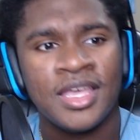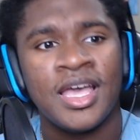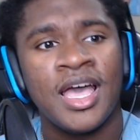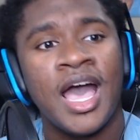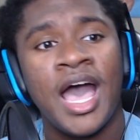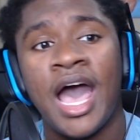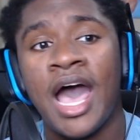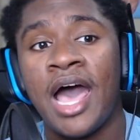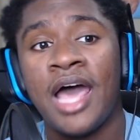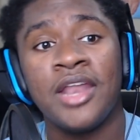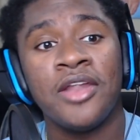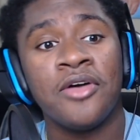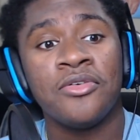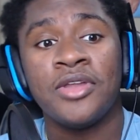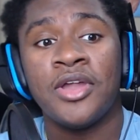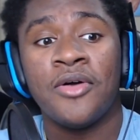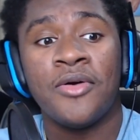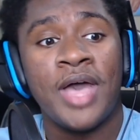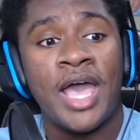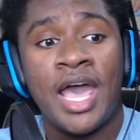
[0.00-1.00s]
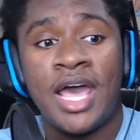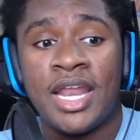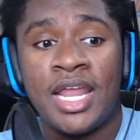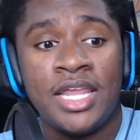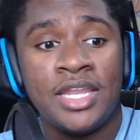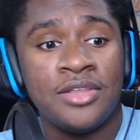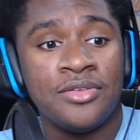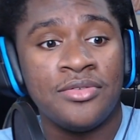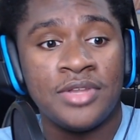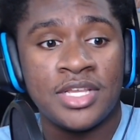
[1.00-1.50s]
I don't know how they
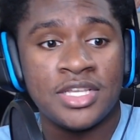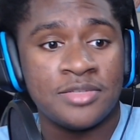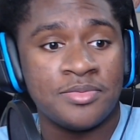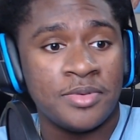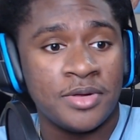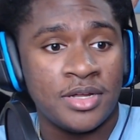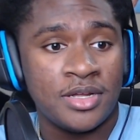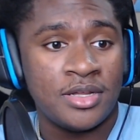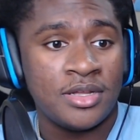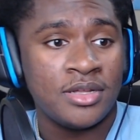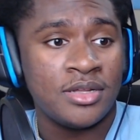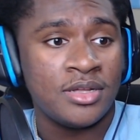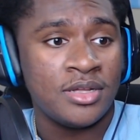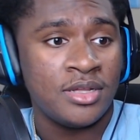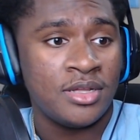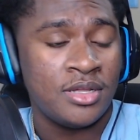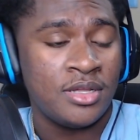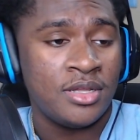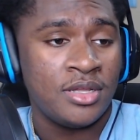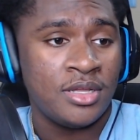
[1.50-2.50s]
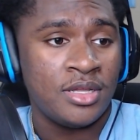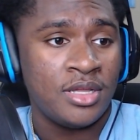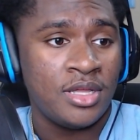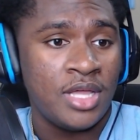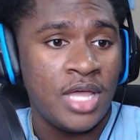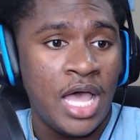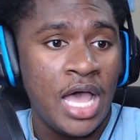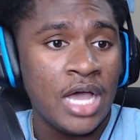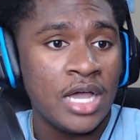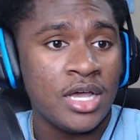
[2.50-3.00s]
do this, bro.
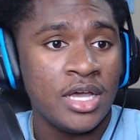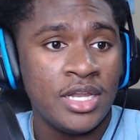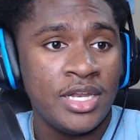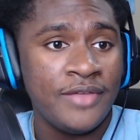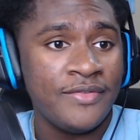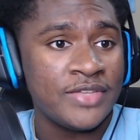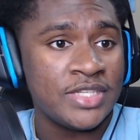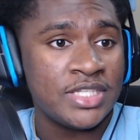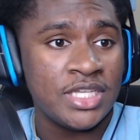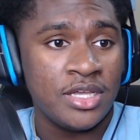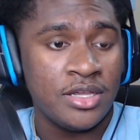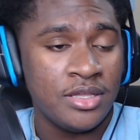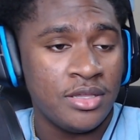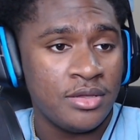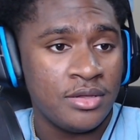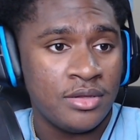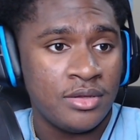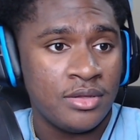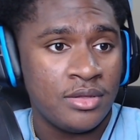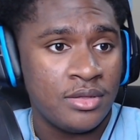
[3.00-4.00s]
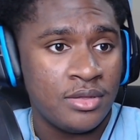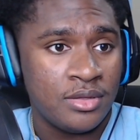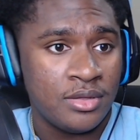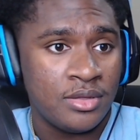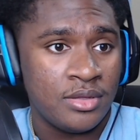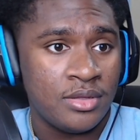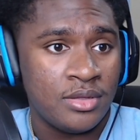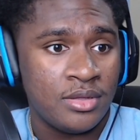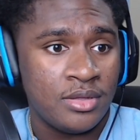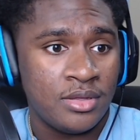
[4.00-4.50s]
I couldn't even tell you.
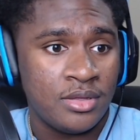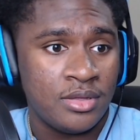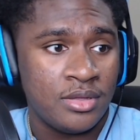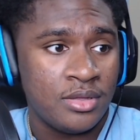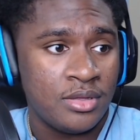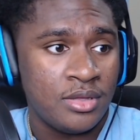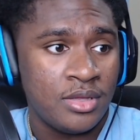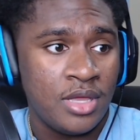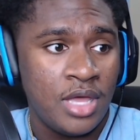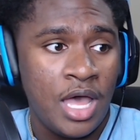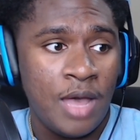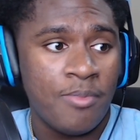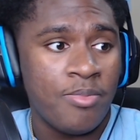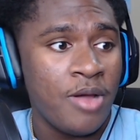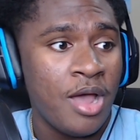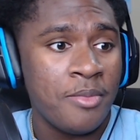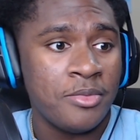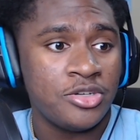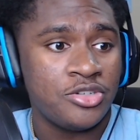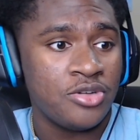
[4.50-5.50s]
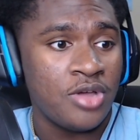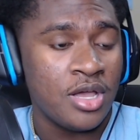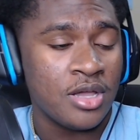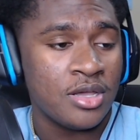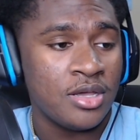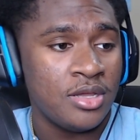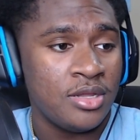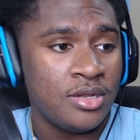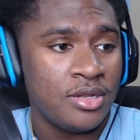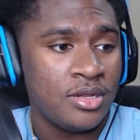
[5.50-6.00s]
I promise you, I
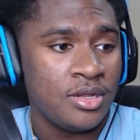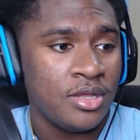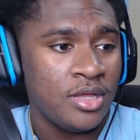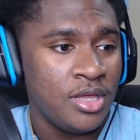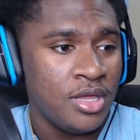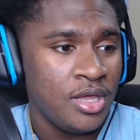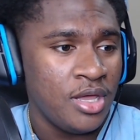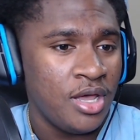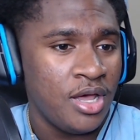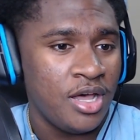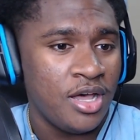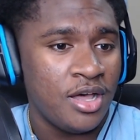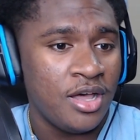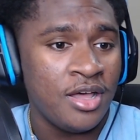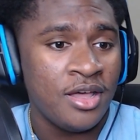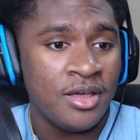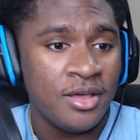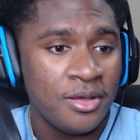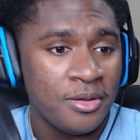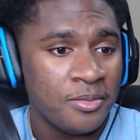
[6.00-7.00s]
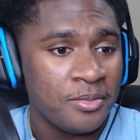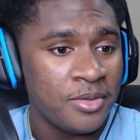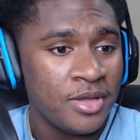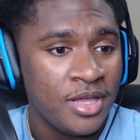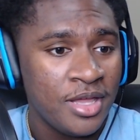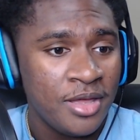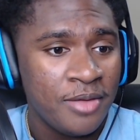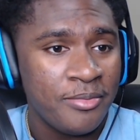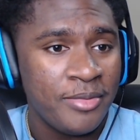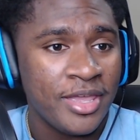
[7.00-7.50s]
couldn't.
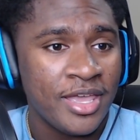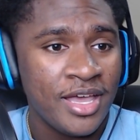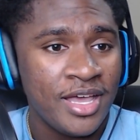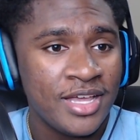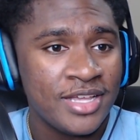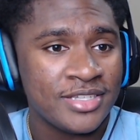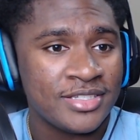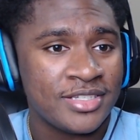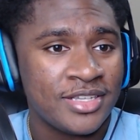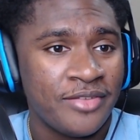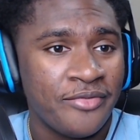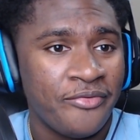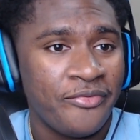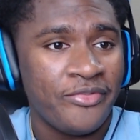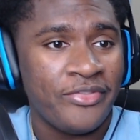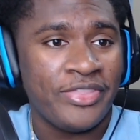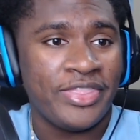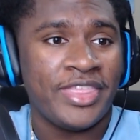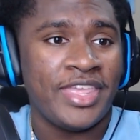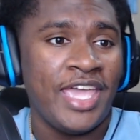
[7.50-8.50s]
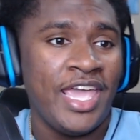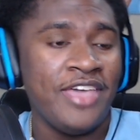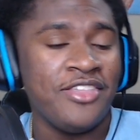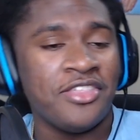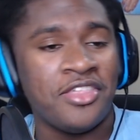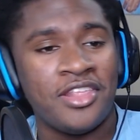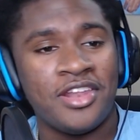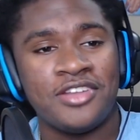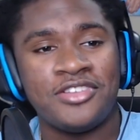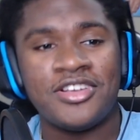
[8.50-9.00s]
Because
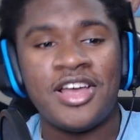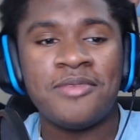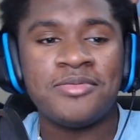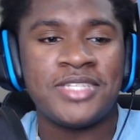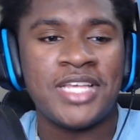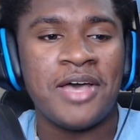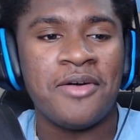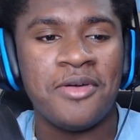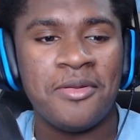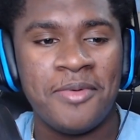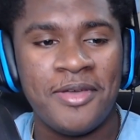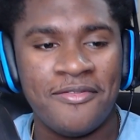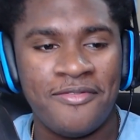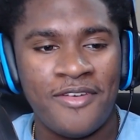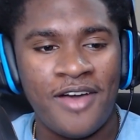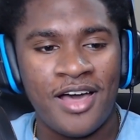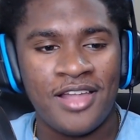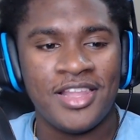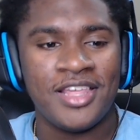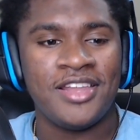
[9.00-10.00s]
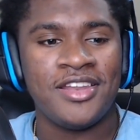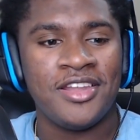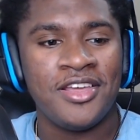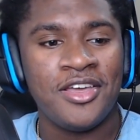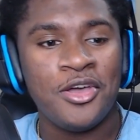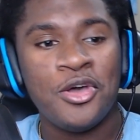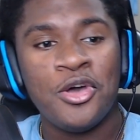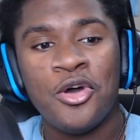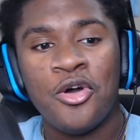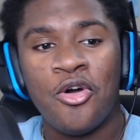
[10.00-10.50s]
either the jump set would have been falling,
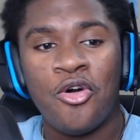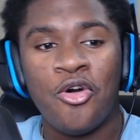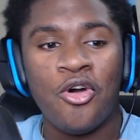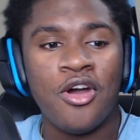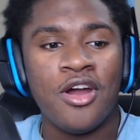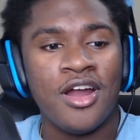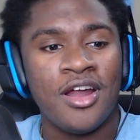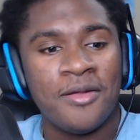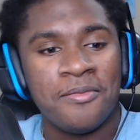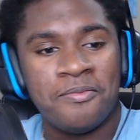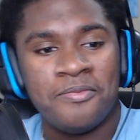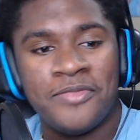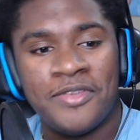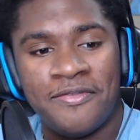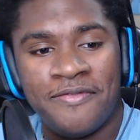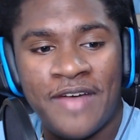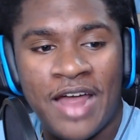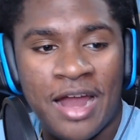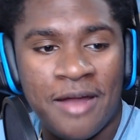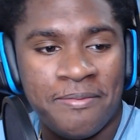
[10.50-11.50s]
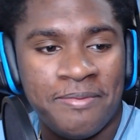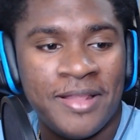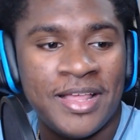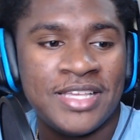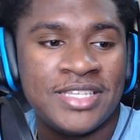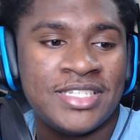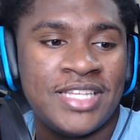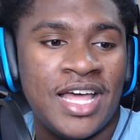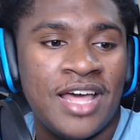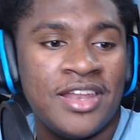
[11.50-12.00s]
or the
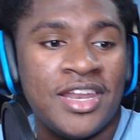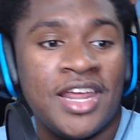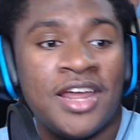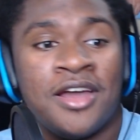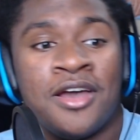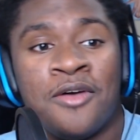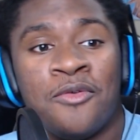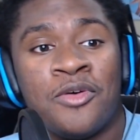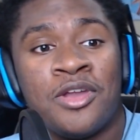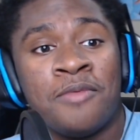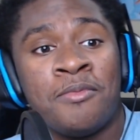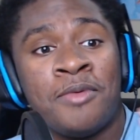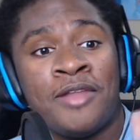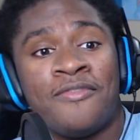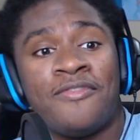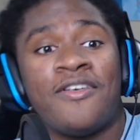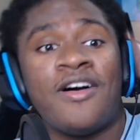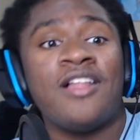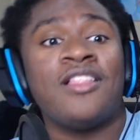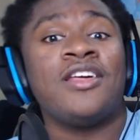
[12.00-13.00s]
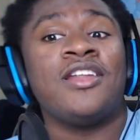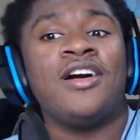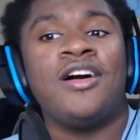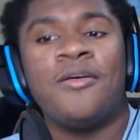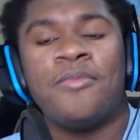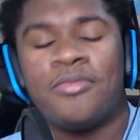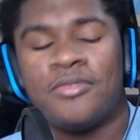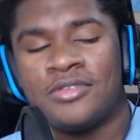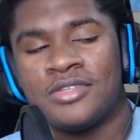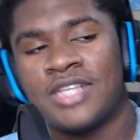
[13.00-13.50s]
fireplace down there would have been falling
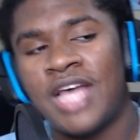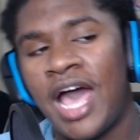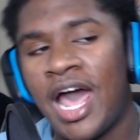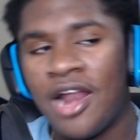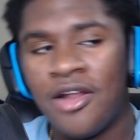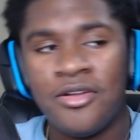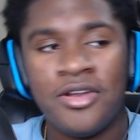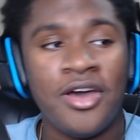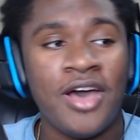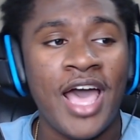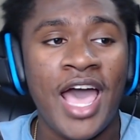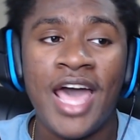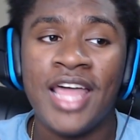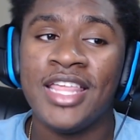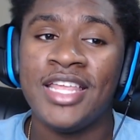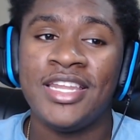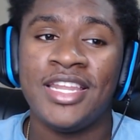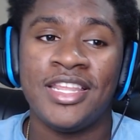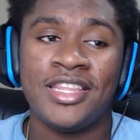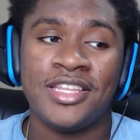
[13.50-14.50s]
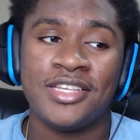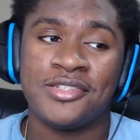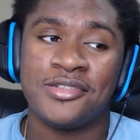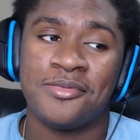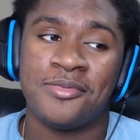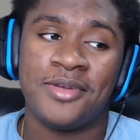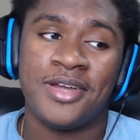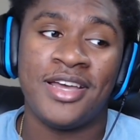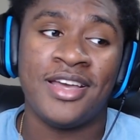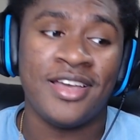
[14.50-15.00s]
upwards. I don't know how they did this one, bro.